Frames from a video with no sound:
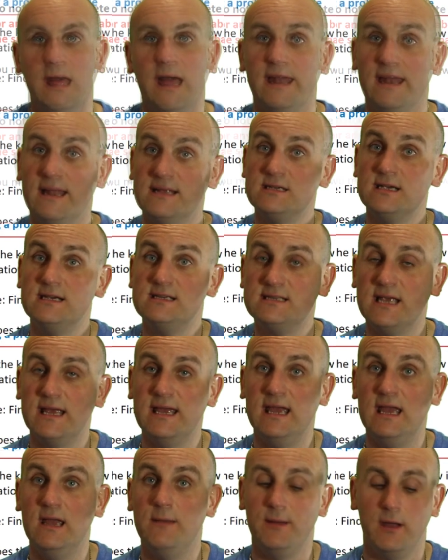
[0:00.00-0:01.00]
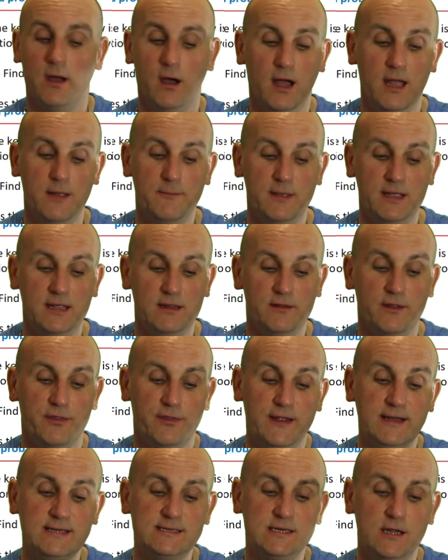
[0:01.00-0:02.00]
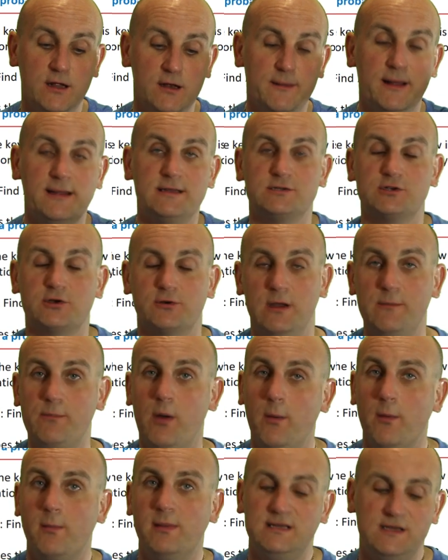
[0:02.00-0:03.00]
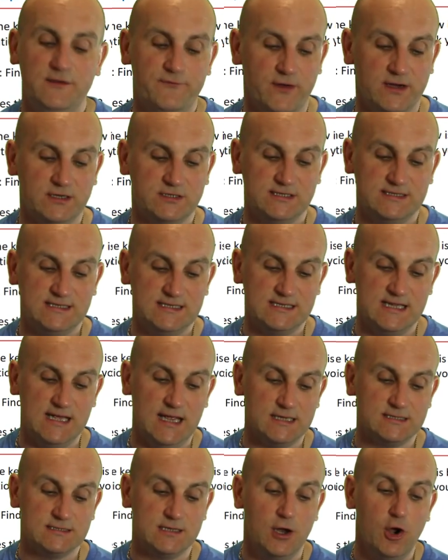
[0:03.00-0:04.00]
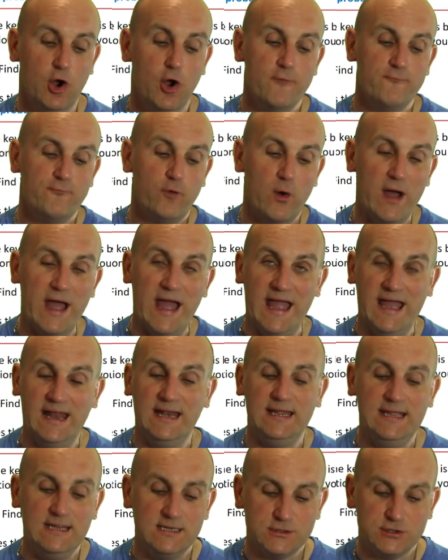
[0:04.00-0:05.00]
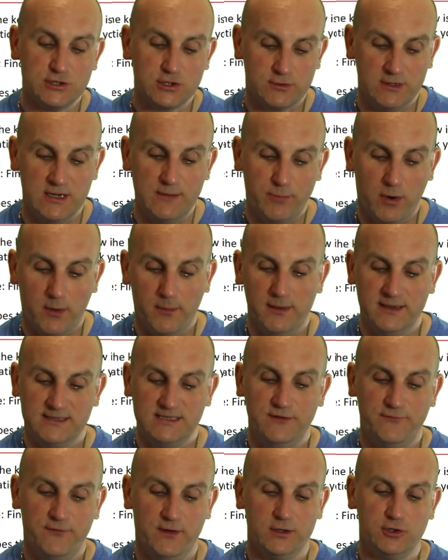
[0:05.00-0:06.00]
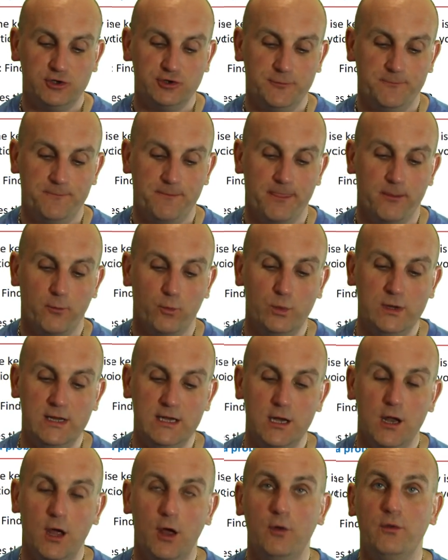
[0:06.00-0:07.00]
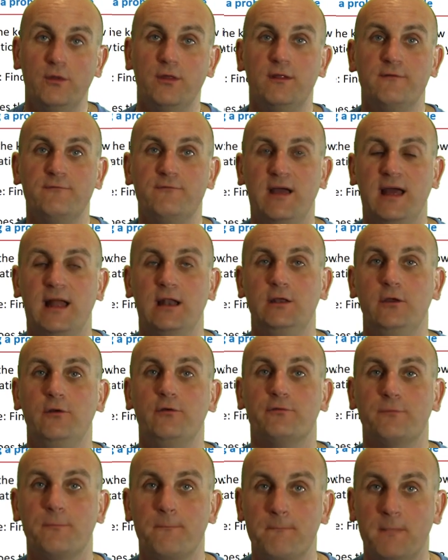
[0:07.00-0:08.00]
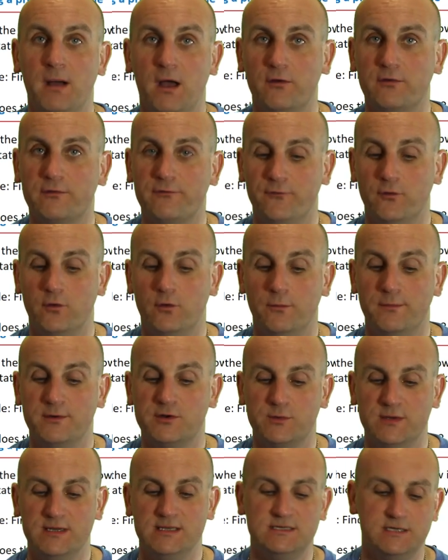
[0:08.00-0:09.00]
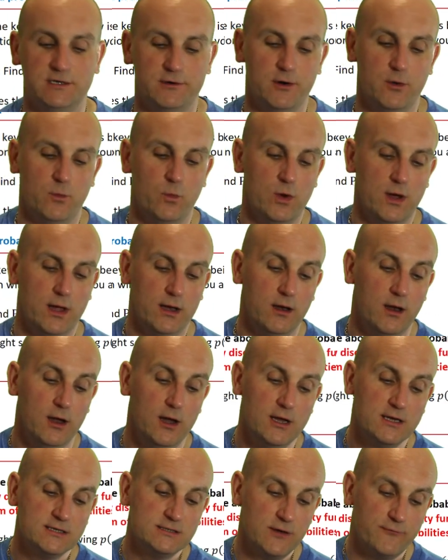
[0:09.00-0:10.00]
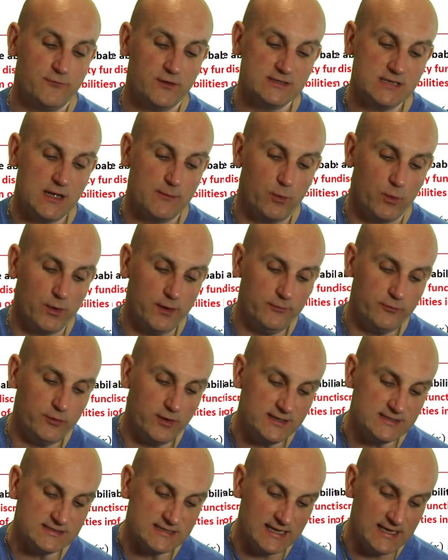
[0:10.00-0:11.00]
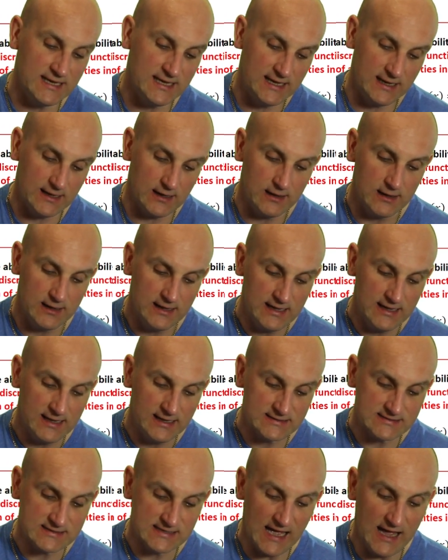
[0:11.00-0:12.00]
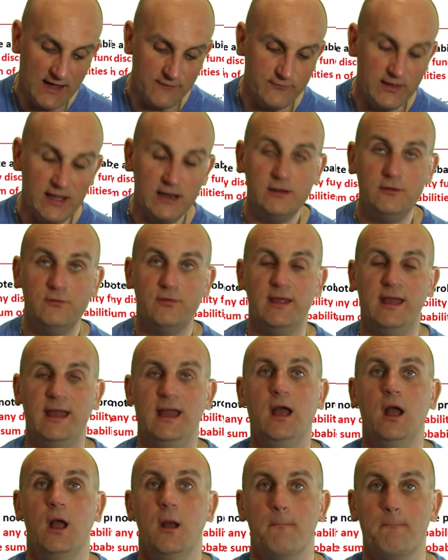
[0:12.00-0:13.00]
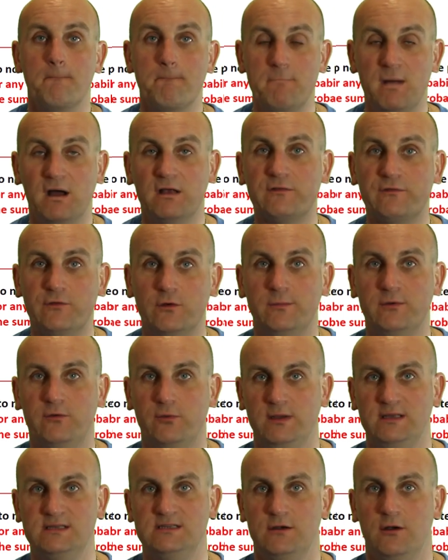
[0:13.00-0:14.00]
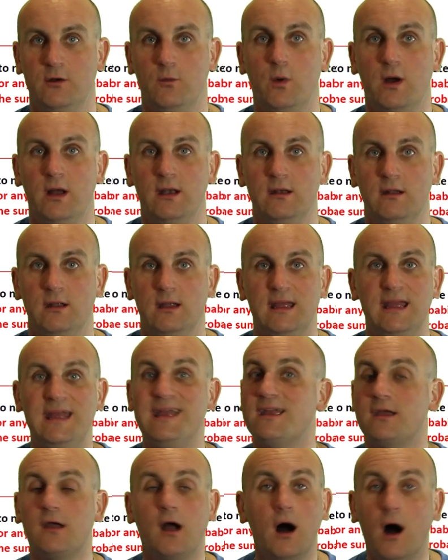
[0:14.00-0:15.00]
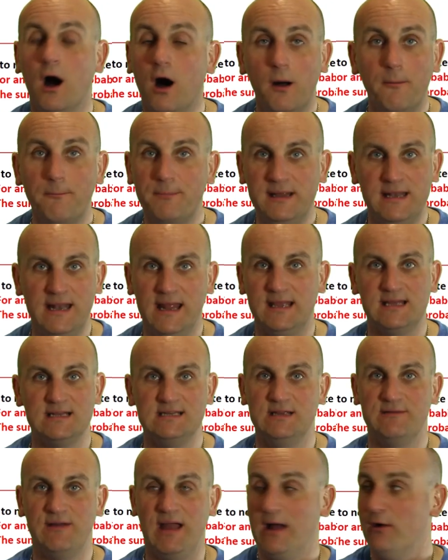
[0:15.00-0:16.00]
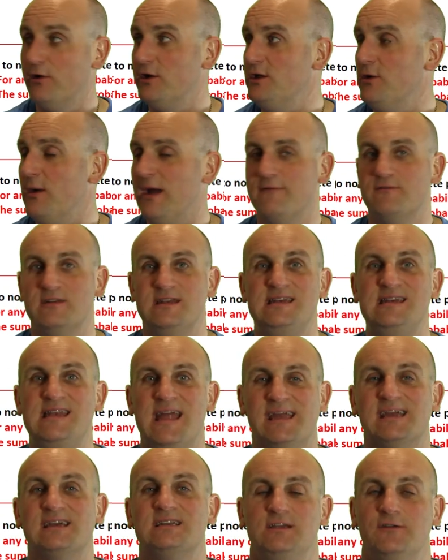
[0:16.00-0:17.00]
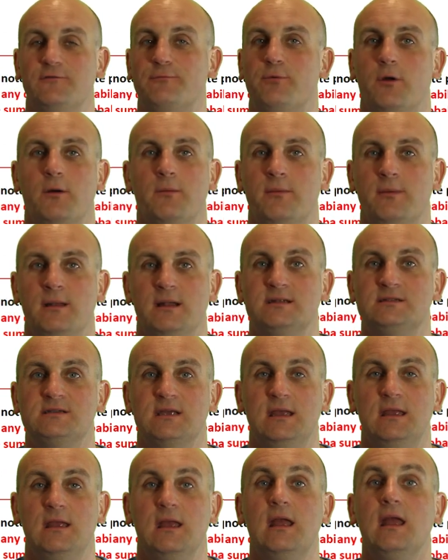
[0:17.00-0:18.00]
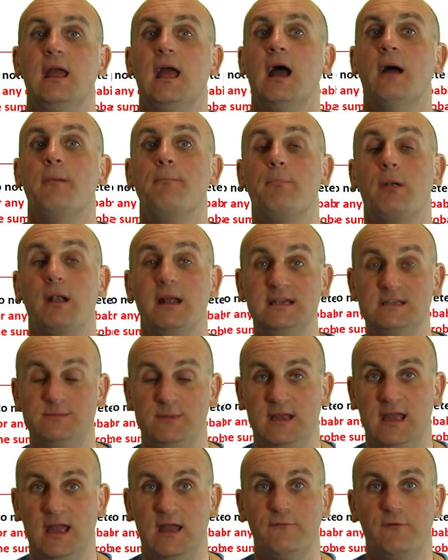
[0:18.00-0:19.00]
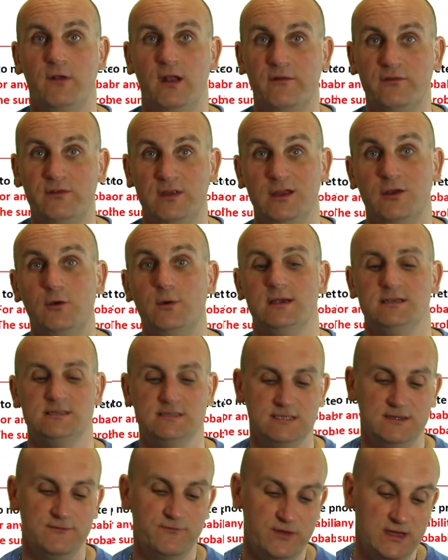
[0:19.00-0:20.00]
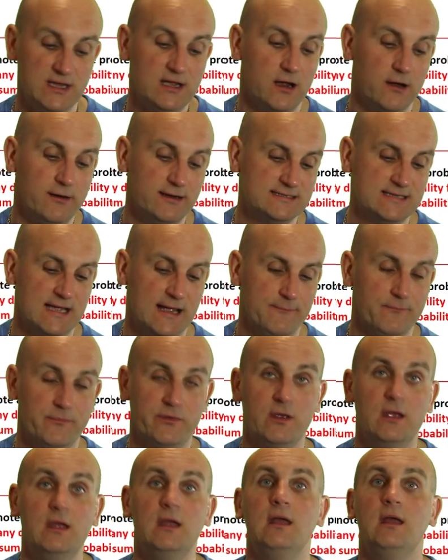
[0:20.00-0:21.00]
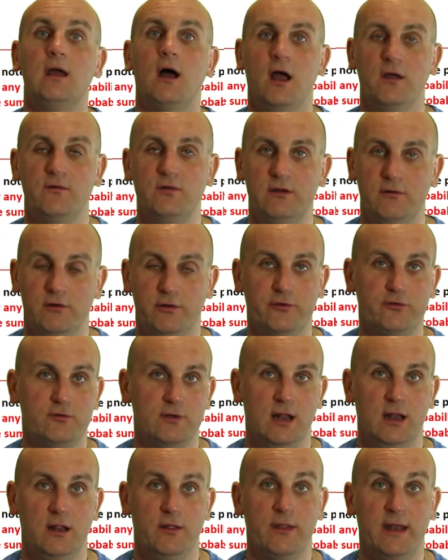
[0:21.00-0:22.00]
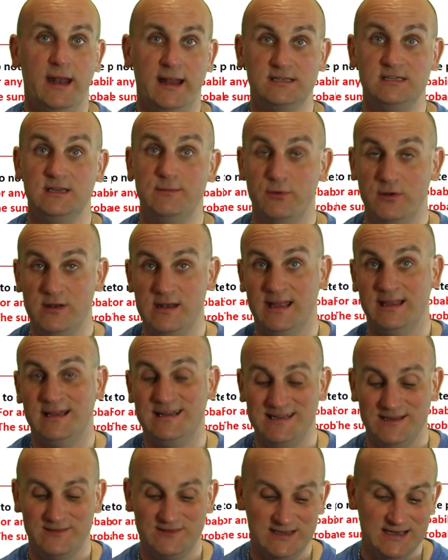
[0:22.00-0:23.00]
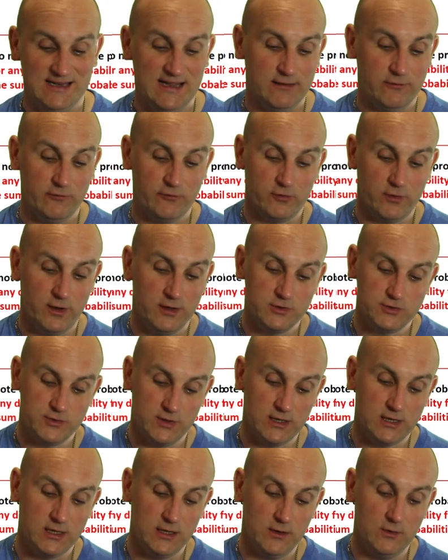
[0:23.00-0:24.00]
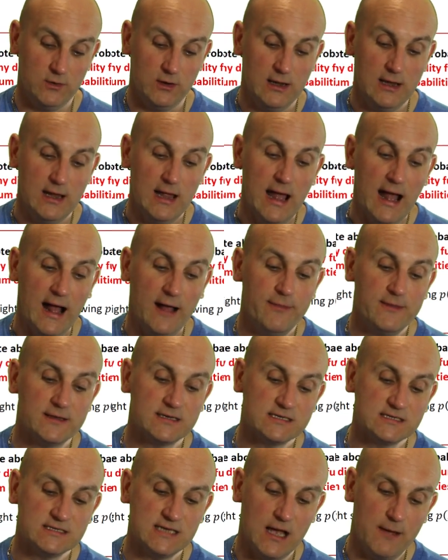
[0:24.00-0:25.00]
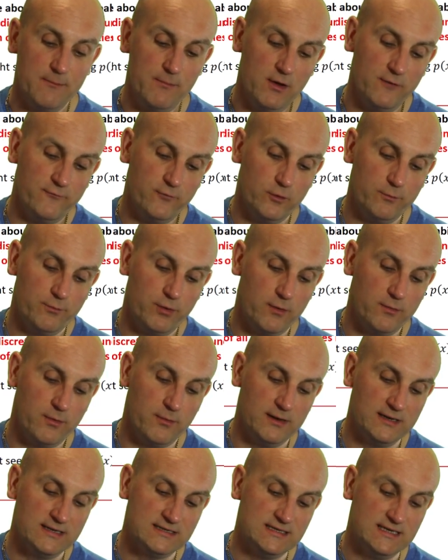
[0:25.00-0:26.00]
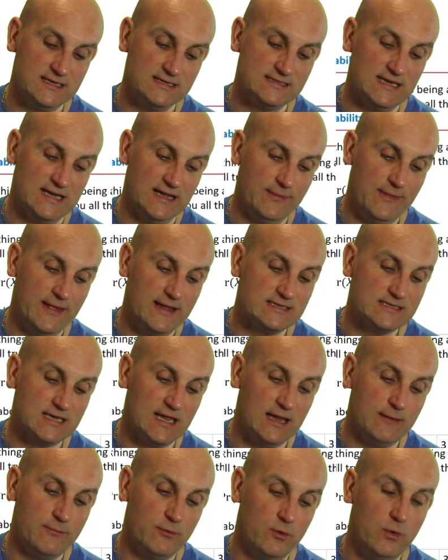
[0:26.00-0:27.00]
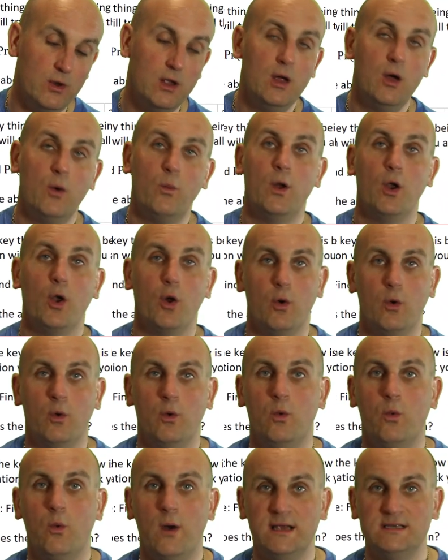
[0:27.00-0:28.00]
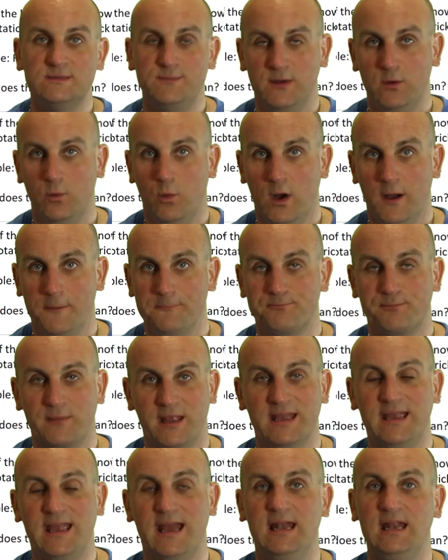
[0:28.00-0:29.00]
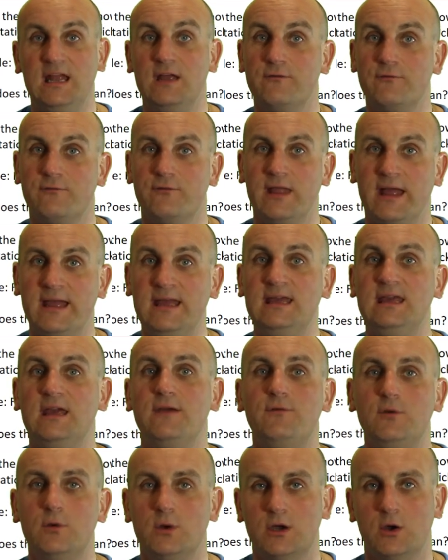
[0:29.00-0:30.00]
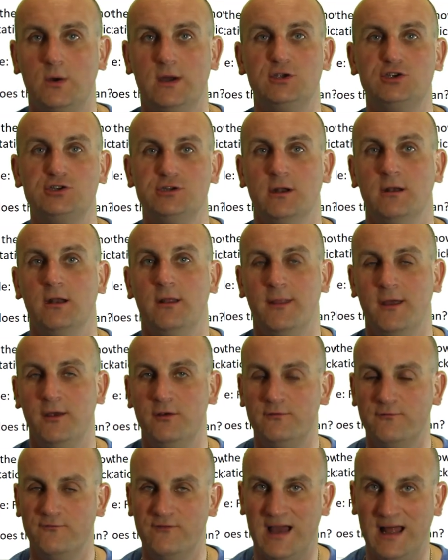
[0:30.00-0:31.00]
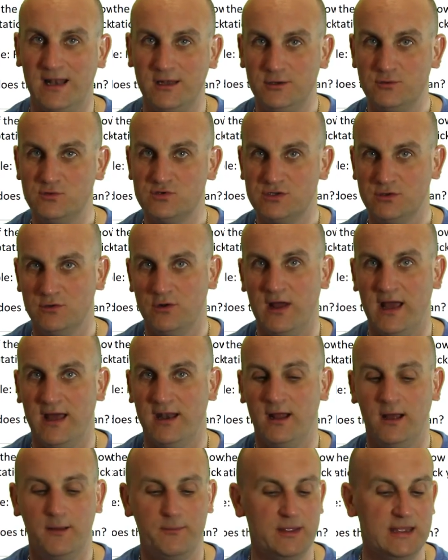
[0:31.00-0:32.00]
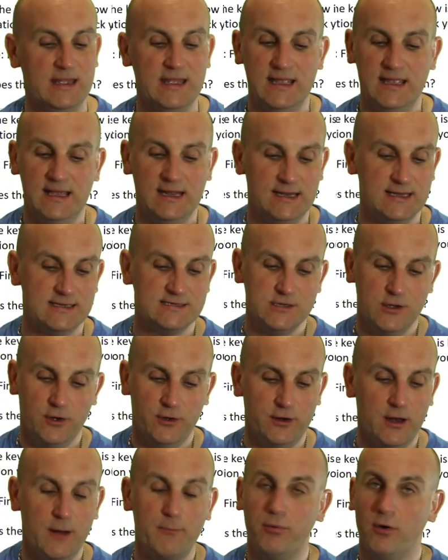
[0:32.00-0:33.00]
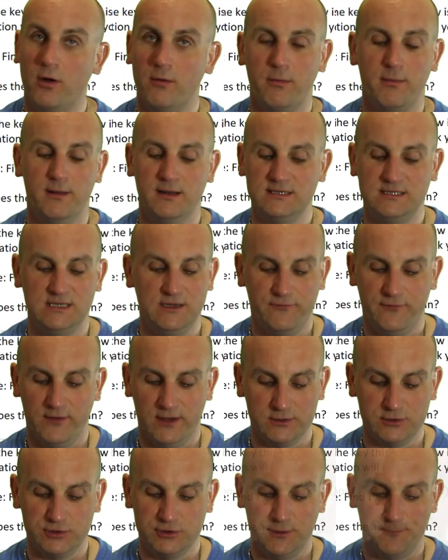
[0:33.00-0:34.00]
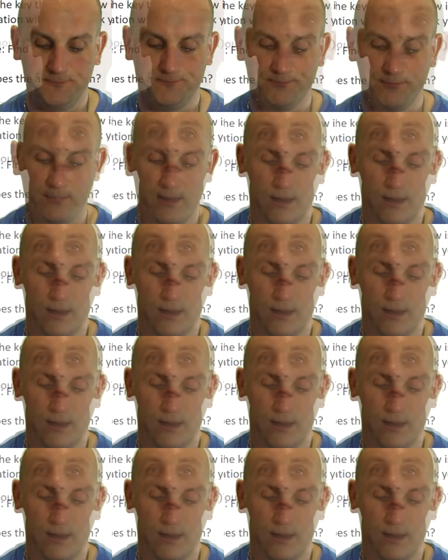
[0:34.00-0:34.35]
And as I say here behind me, the thing to note about discrete probability functions is this. For any discrete probability function, we know that the values must fall between 0 and 1. So for example, what I'm trying to say here is that value there must fall between 0 and 1. It can't be negative. How can you have a negative probability? And please be careful, I've seen questions in VCAA exams over here in Australia that actually put negatives in there and try and trick you. And the sum of all probabilities in that table will always be 1. Again, if they give you a question and those values do not add up, it is not a probability function.